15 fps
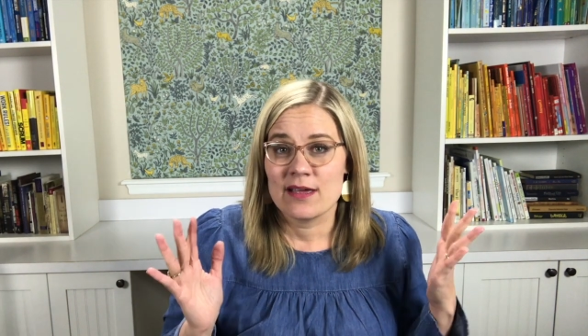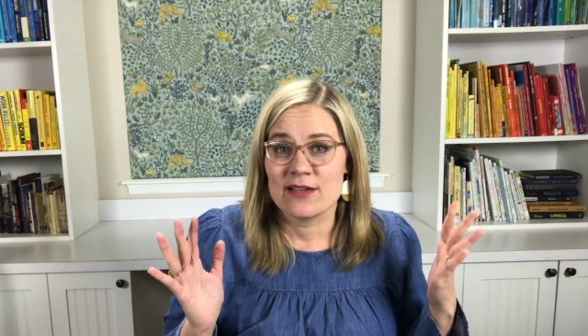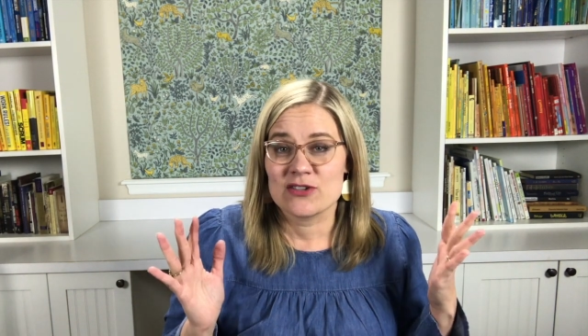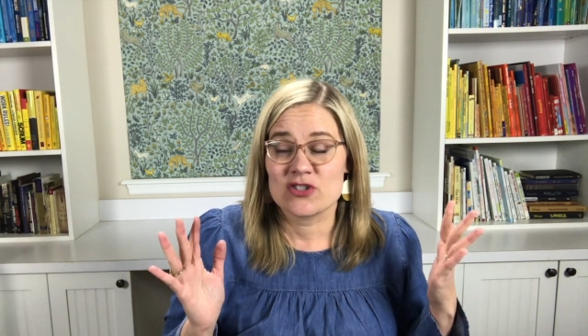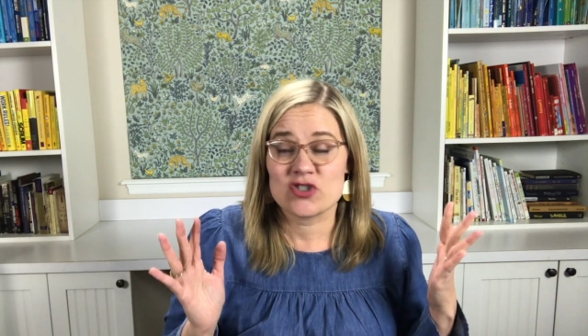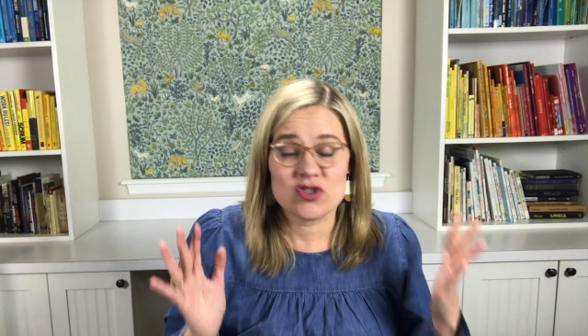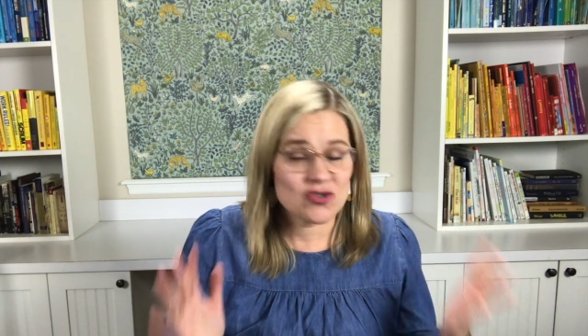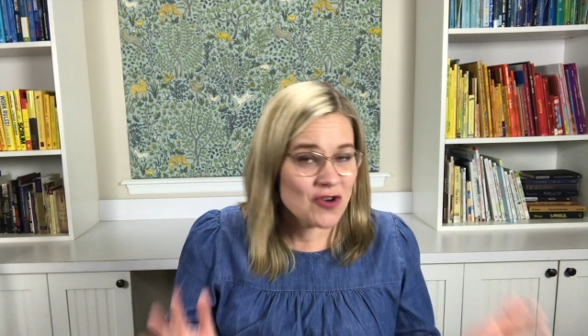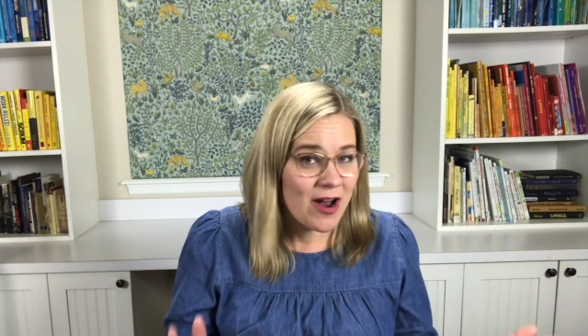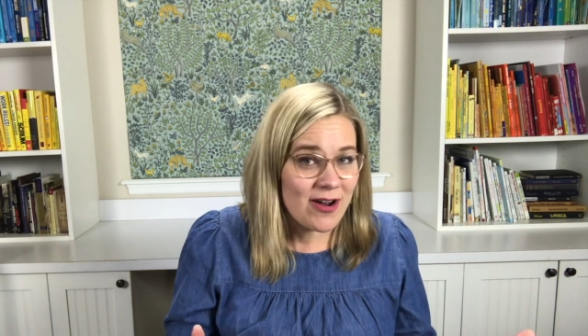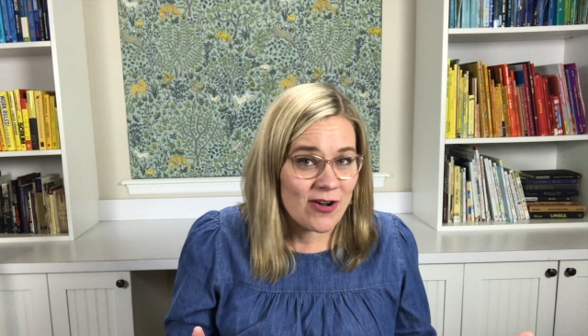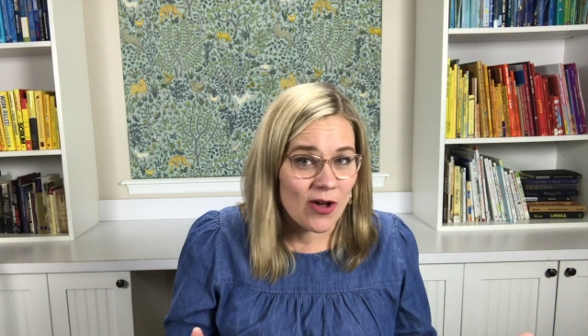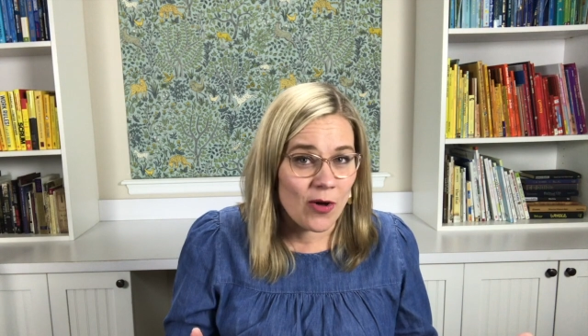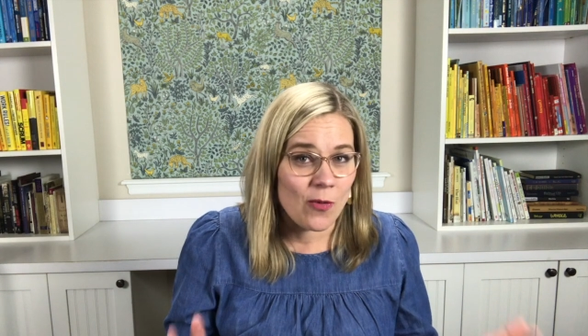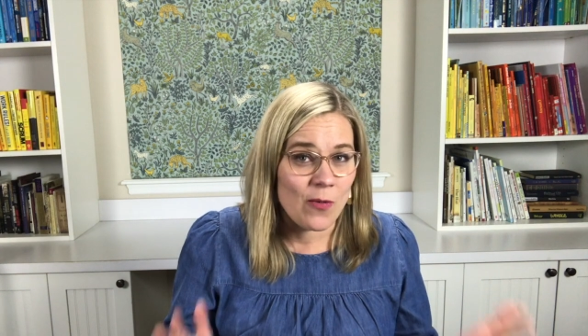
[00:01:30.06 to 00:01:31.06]

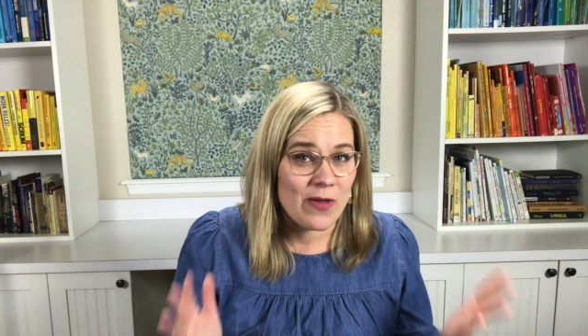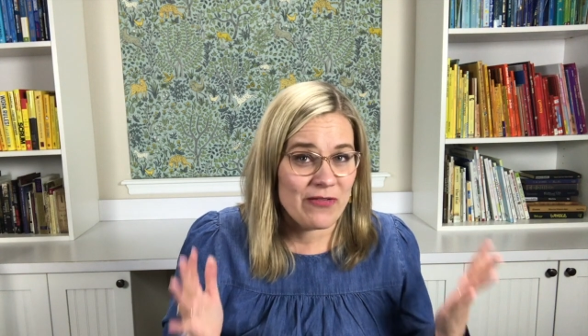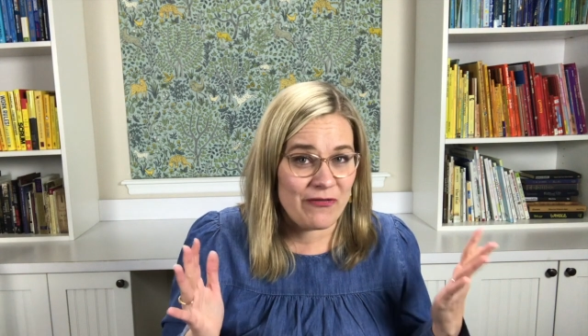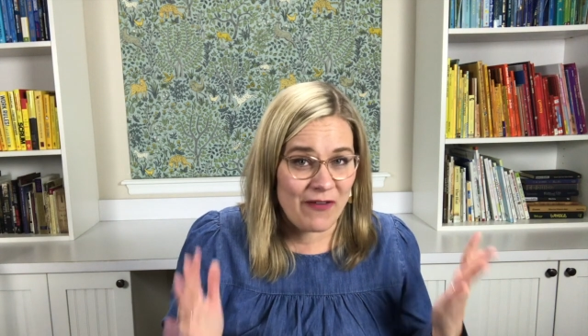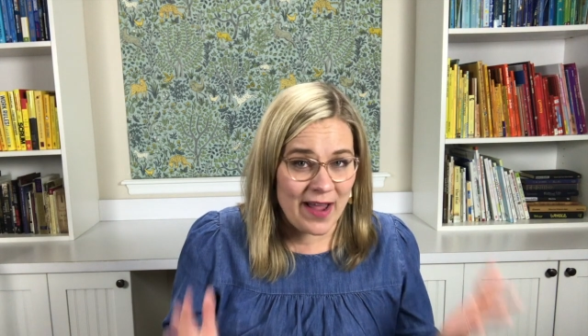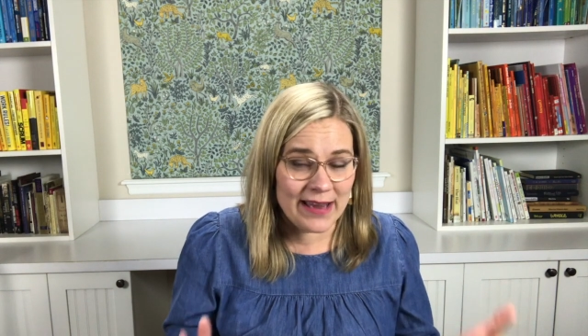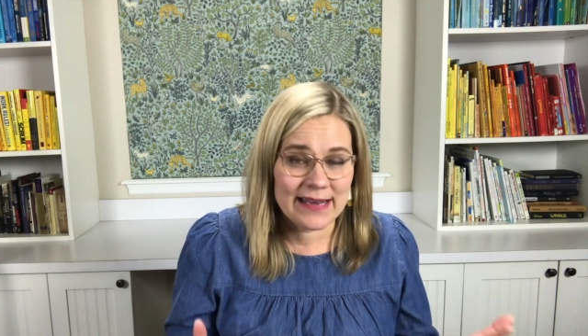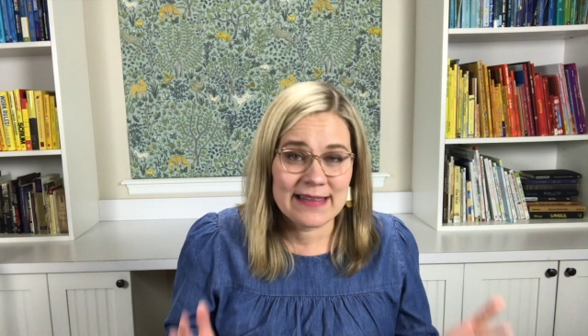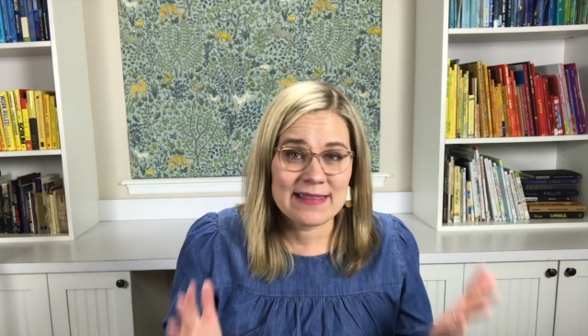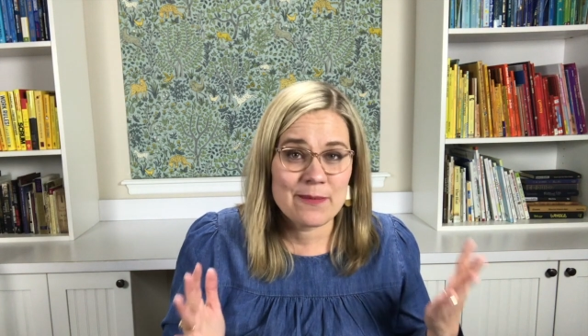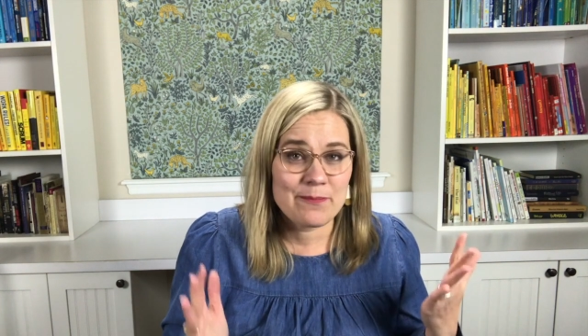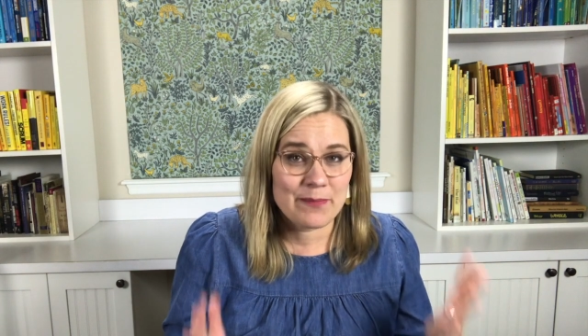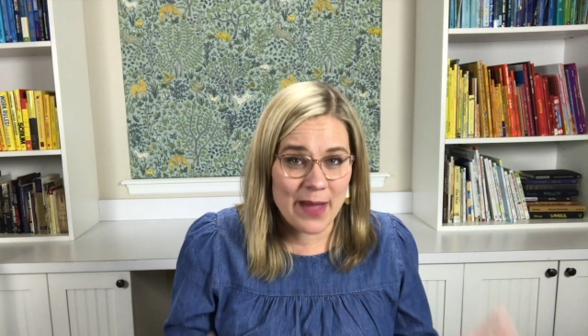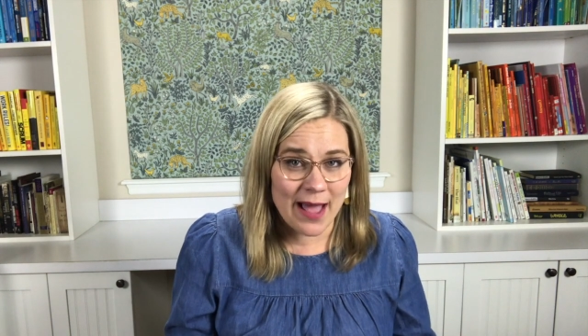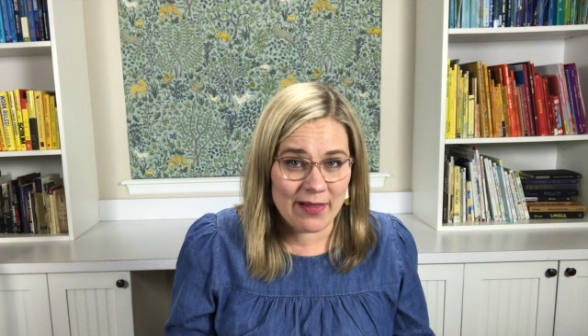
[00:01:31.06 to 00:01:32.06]
struggle with finding the
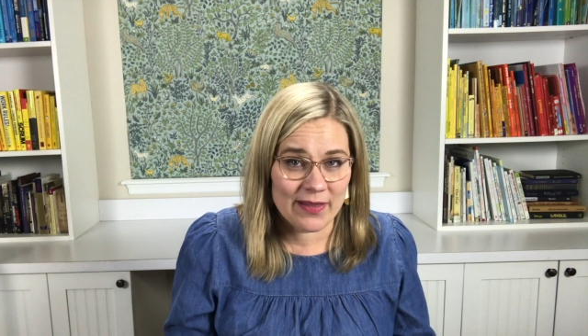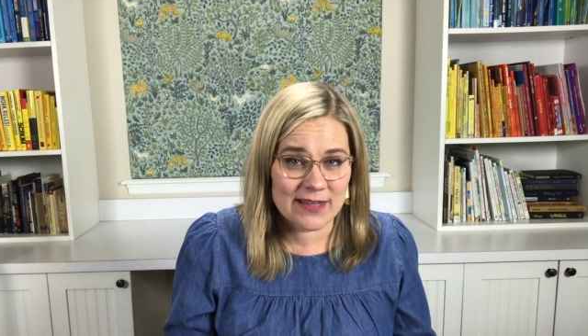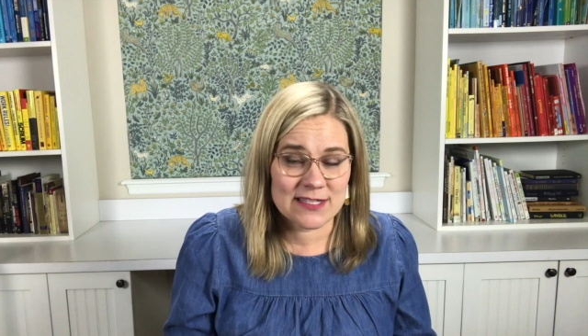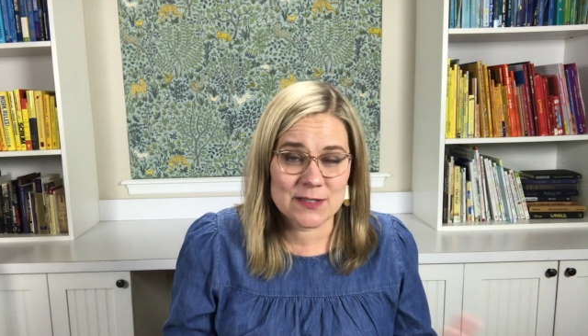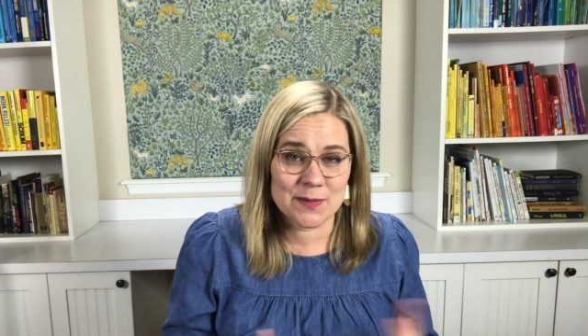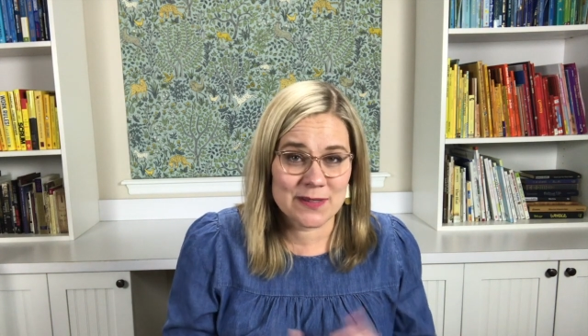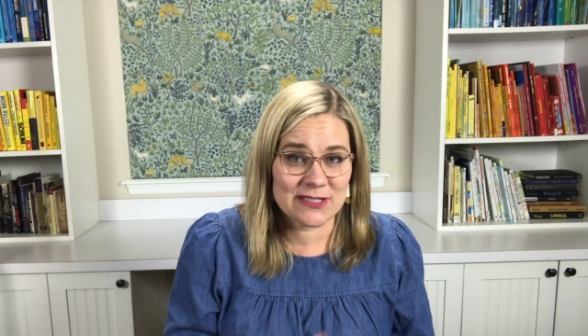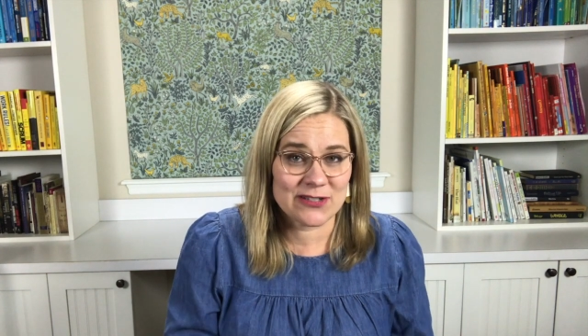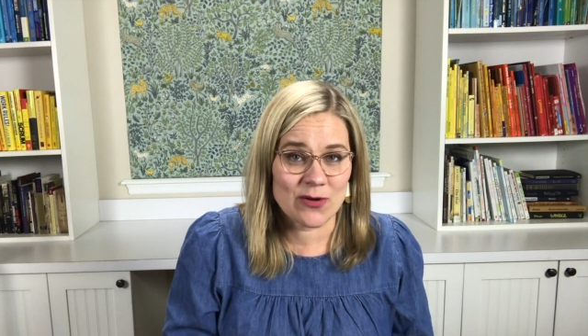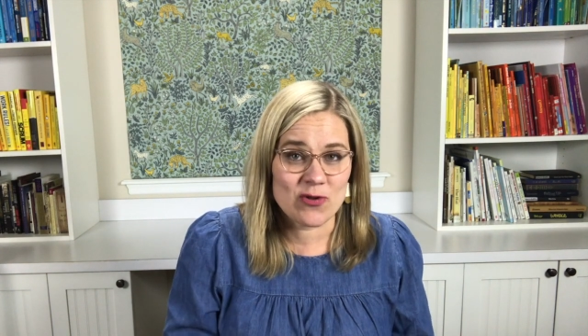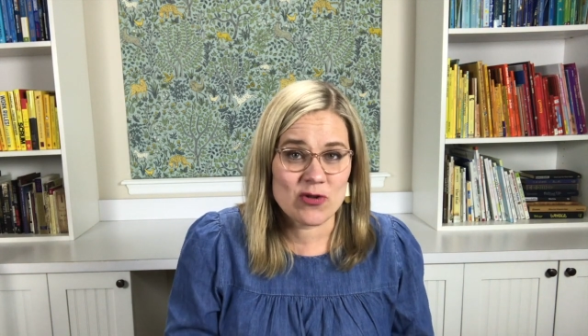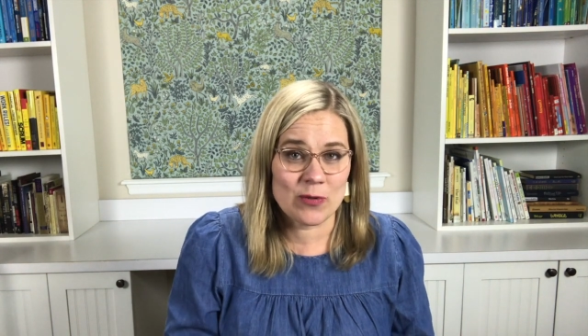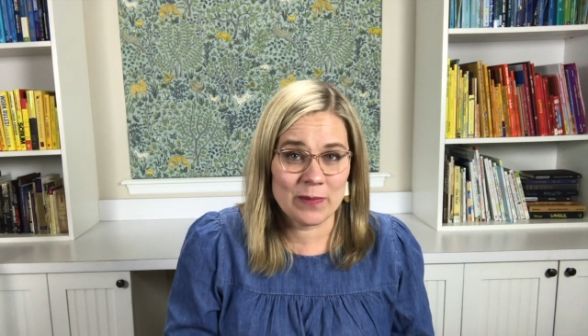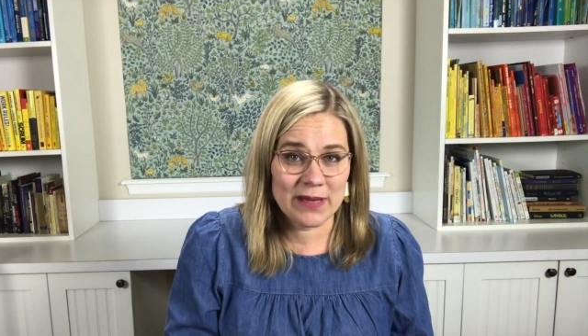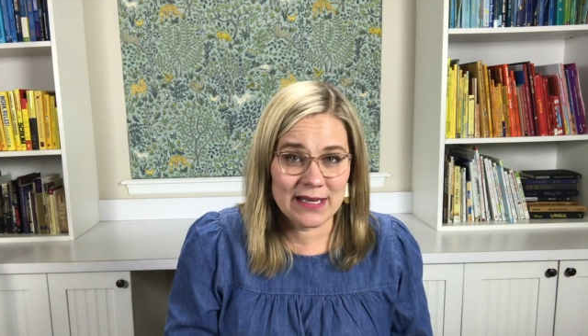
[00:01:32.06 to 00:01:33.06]
balance with
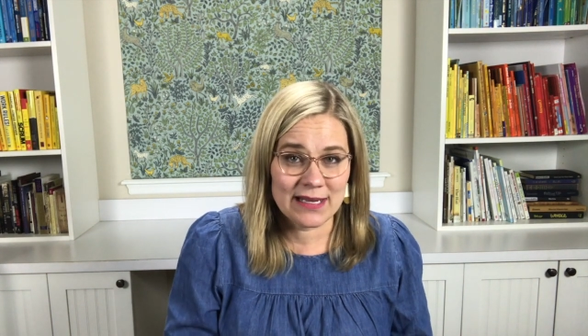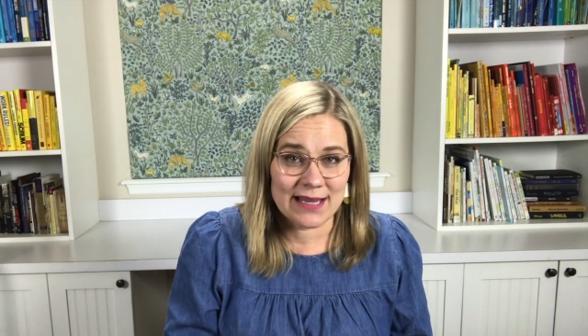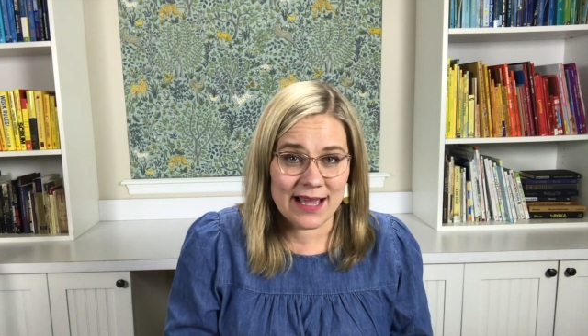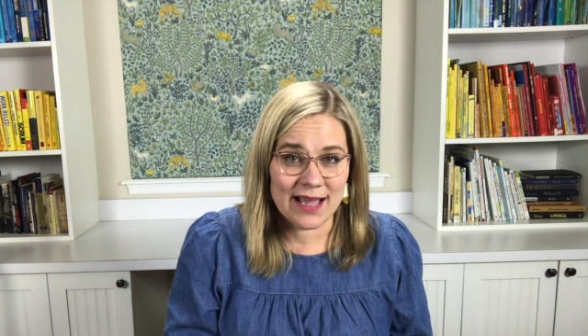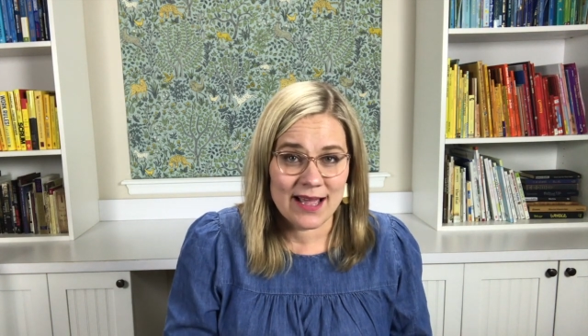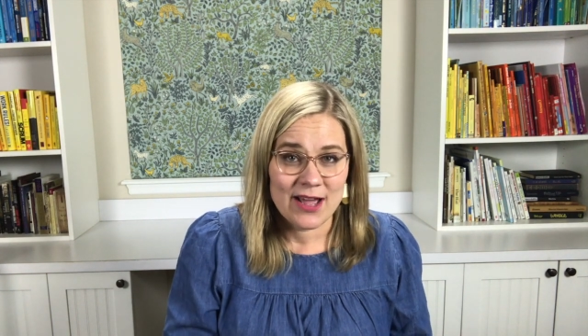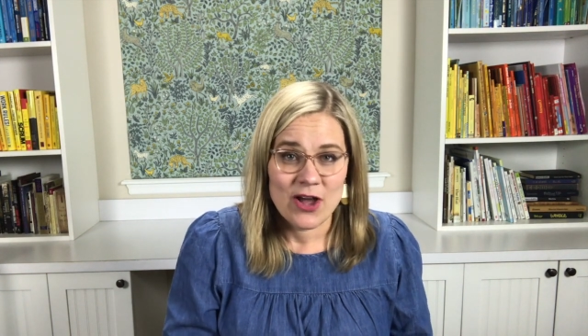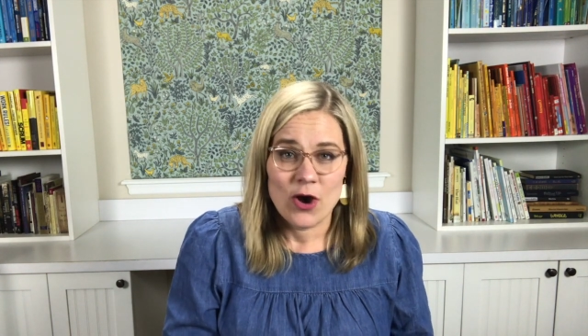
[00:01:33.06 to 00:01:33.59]
social media.